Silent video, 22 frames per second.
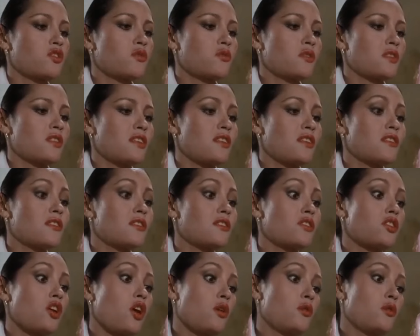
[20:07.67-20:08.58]
do as he's
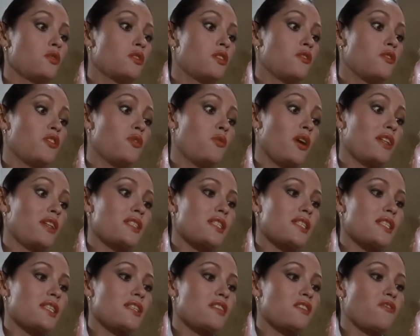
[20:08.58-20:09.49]
told if he
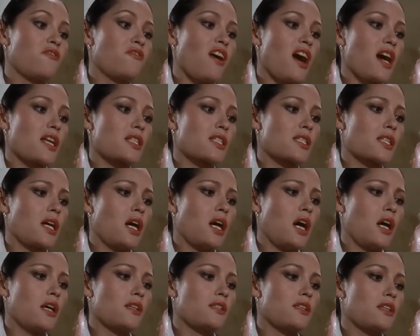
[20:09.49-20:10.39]
wants his fast
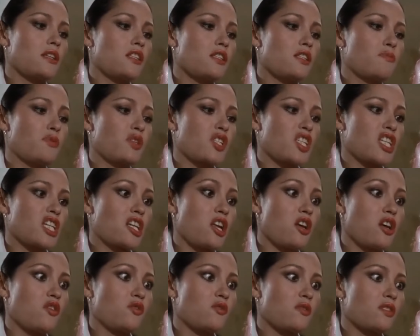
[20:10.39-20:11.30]
cars and his pretty
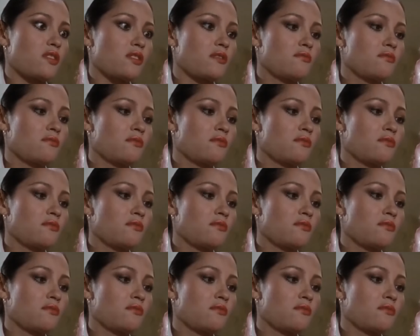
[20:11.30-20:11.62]
clothes.